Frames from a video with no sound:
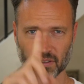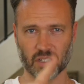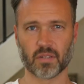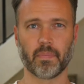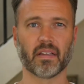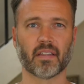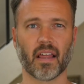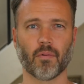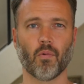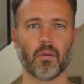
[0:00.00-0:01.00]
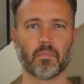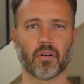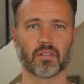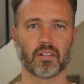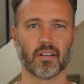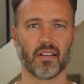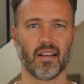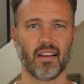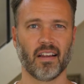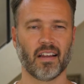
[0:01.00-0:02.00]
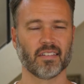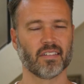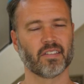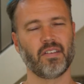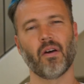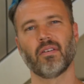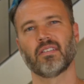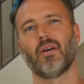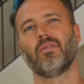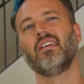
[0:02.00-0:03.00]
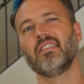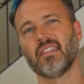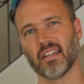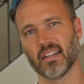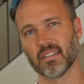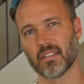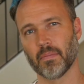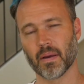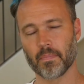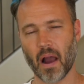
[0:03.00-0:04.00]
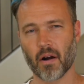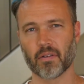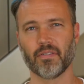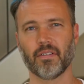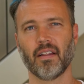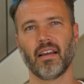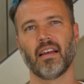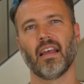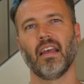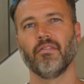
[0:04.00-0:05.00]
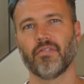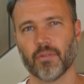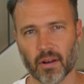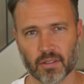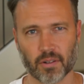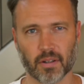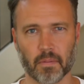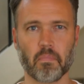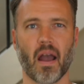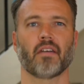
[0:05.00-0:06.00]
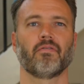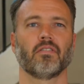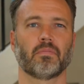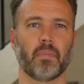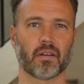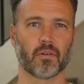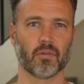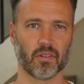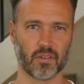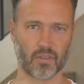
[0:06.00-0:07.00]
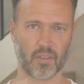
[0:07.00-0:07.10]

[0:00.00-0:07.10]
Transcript: just speak to that one person. And just notice how easy it is to be a powerful, influential, and impactful speaker when you do